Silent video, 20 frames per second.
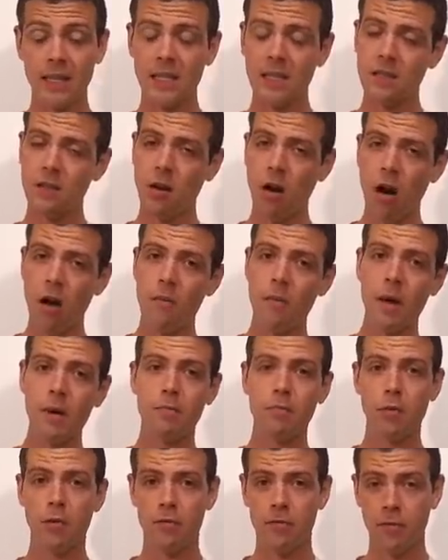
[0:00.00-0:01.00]
is not my
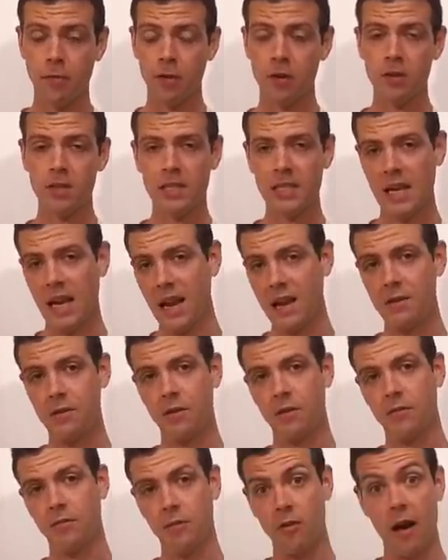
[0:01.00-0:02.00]
preferred
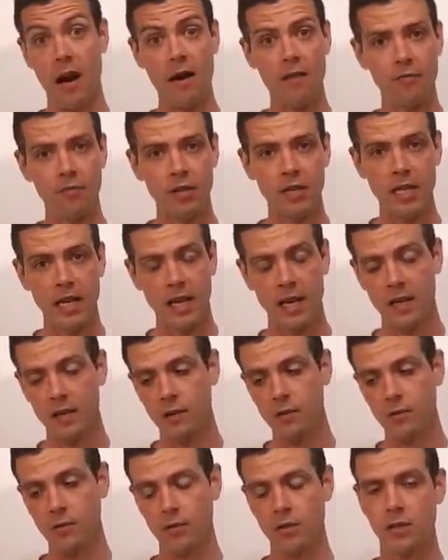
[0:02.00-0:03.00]
sander for everyday
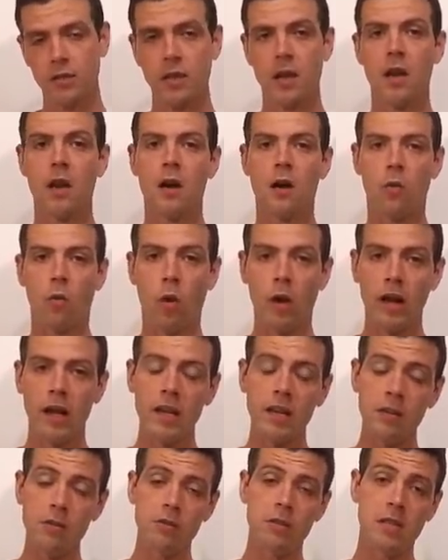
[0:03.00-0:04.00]
use. What I
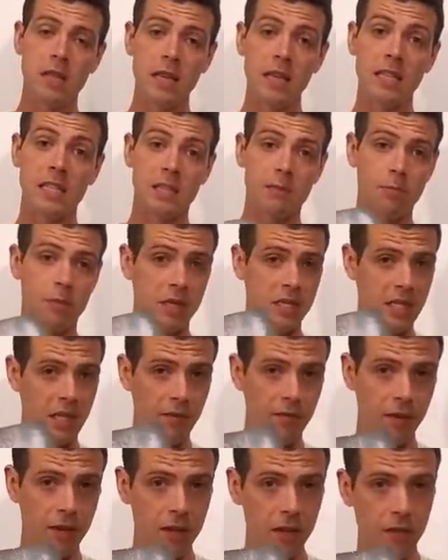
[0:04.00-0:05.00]
use this
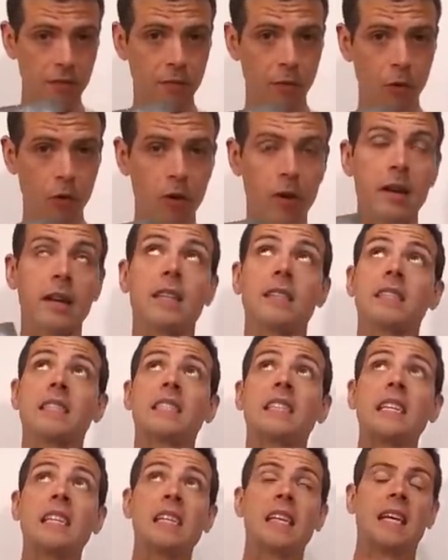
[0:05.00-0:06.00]
specifically for is
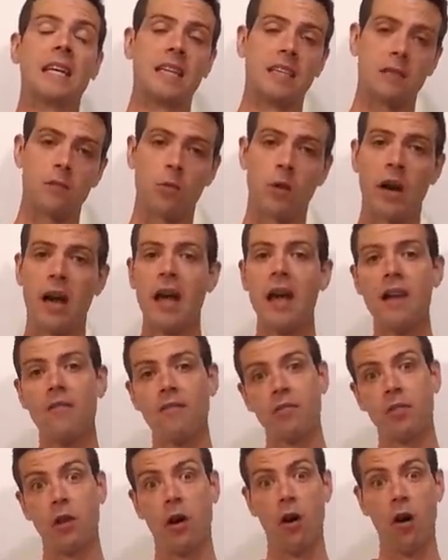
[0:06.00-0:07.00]
ceilings. When I
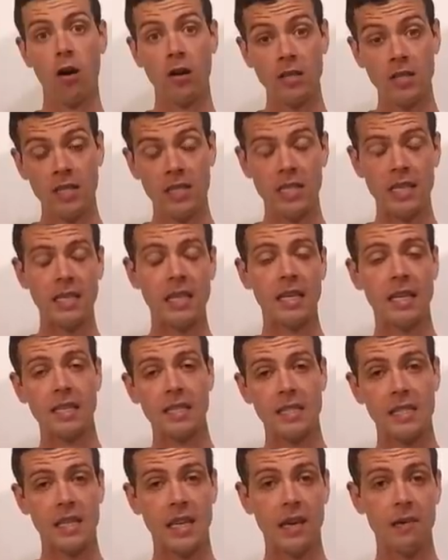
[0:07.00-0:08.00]
have large ceilings
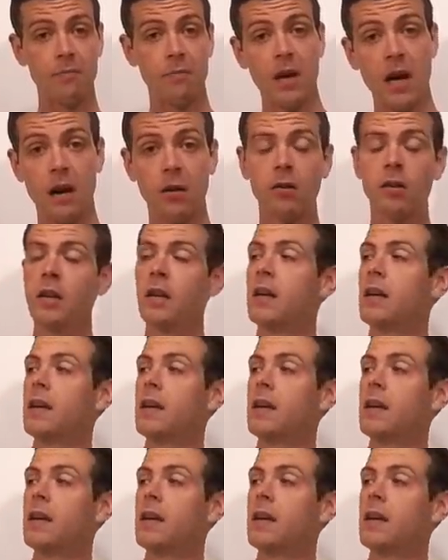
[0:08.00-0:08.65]
skimmed out,